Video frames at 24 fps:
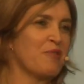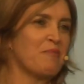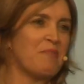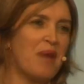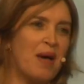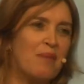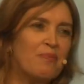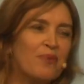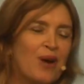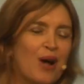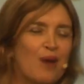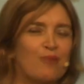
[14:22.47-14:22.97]

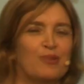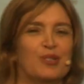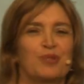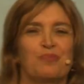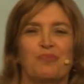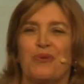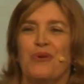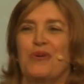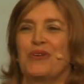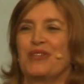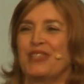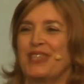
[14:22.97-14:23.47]
Remember, I was
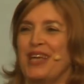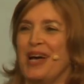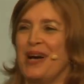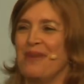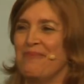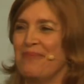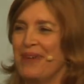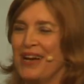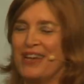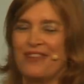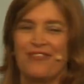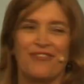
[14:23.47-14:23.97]
brought
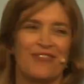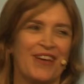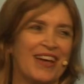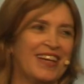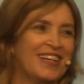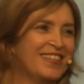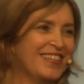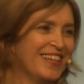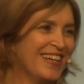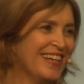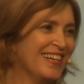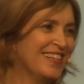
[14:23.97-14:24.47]
up by
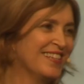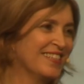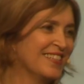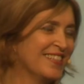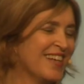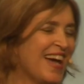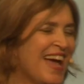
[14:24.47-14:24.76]
faith healers.